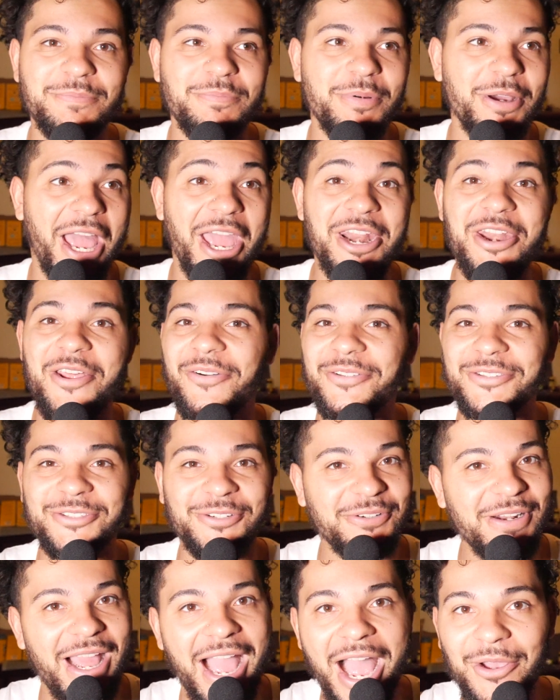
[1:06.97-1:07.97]
But I know in
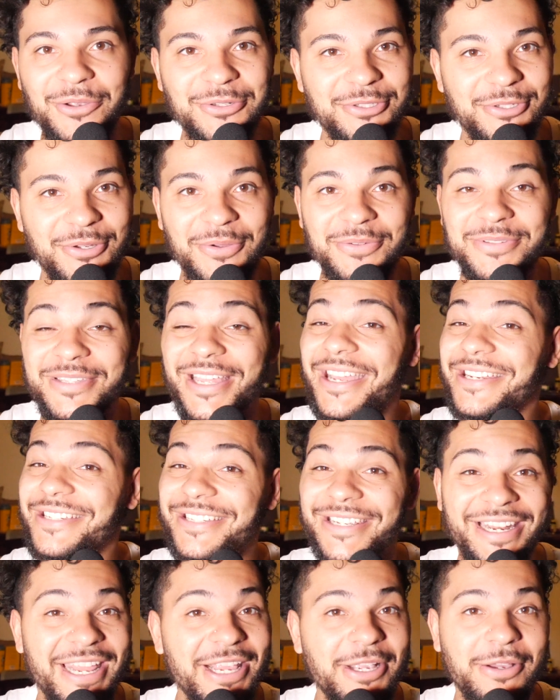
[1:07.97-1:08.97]
certain households that
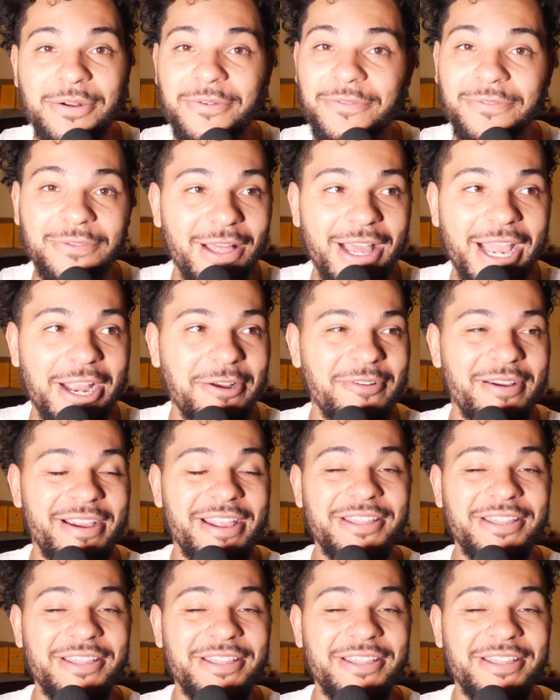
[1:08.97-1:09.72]
shit ain't gonna fly, right?